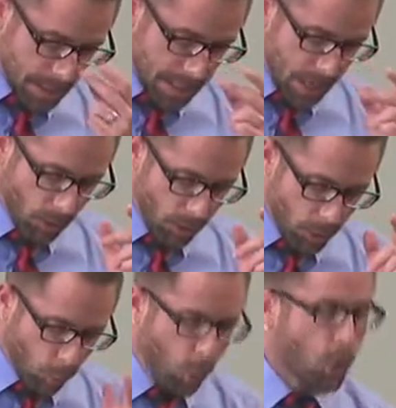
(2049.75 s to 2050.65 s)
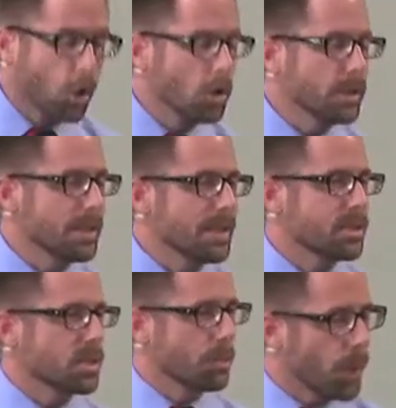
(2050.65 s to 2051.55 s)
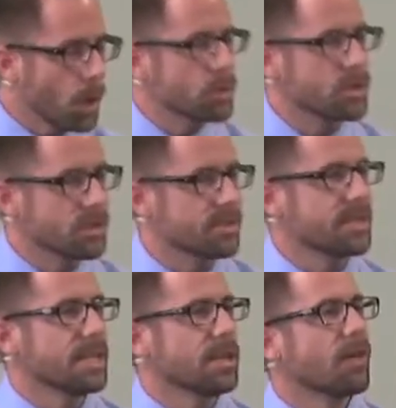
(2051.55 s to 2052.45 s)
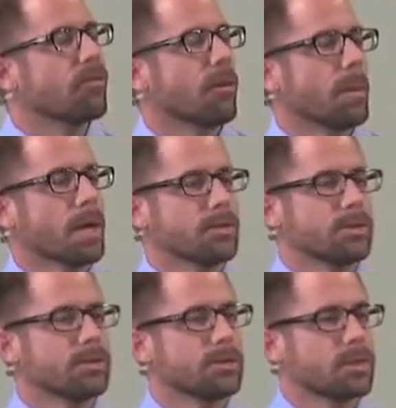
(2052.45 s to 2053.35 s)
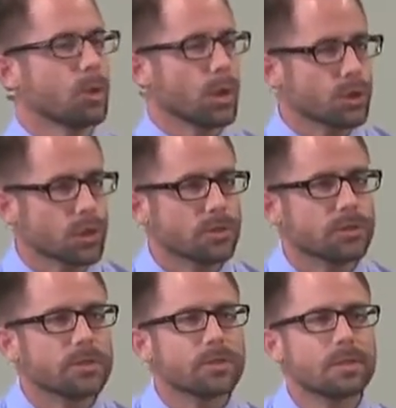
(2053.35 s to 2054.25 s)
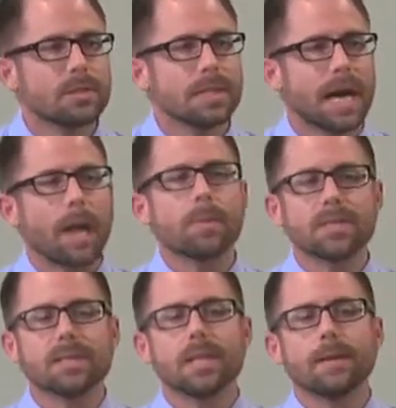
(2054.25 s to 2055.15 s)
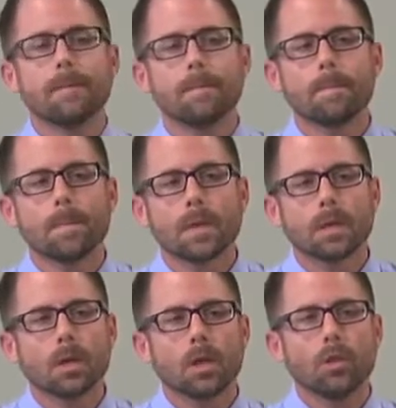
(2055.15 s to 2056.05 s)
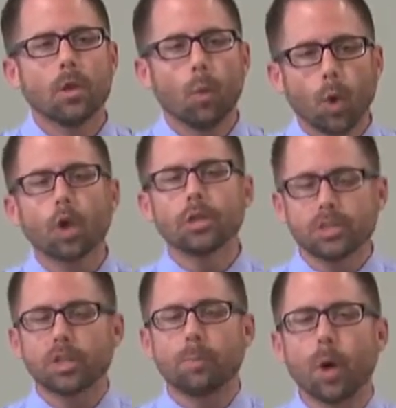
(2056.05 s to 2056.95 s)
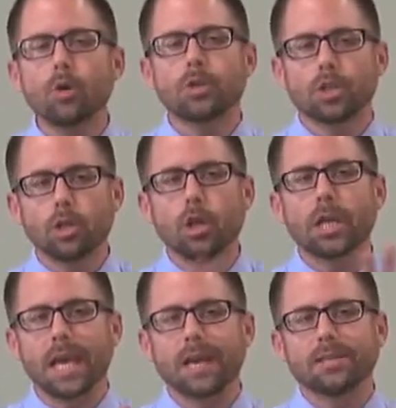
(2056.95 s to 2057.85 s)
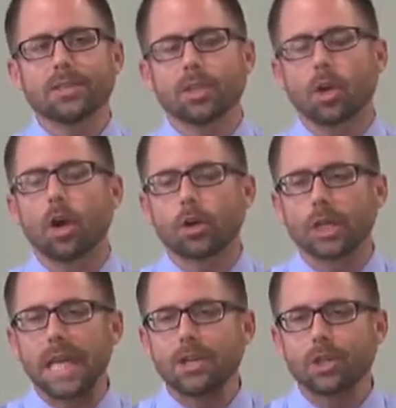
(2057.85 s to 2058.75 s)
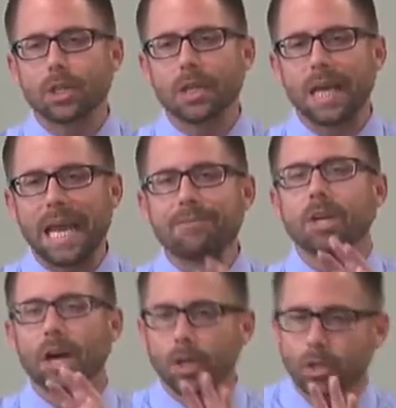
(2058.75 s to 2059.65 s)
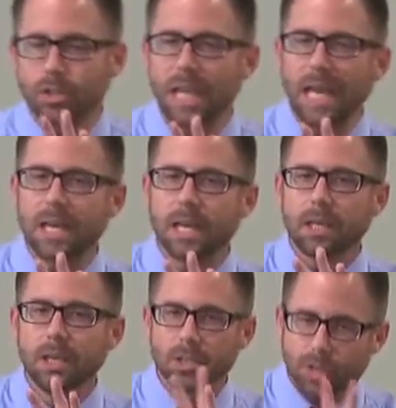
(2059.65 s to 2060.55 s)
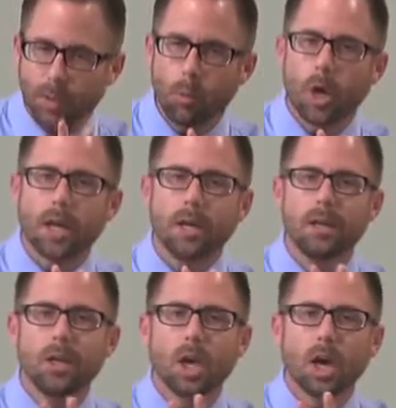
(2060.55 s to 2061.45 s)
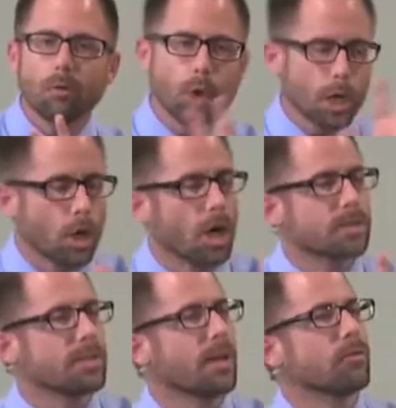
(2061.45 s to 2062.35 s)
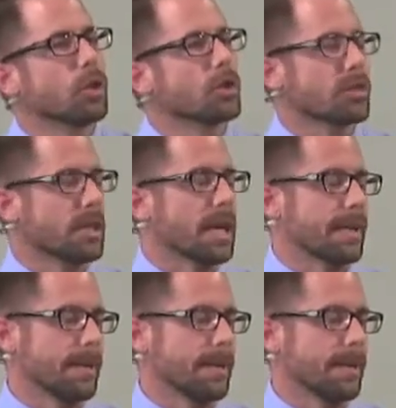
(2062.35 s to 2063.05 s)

Now, the world is supposed to see love from us, Christians, IBC. The world is supposed to look at us as a congregation and have an understanding somewhat of what God's love looks like.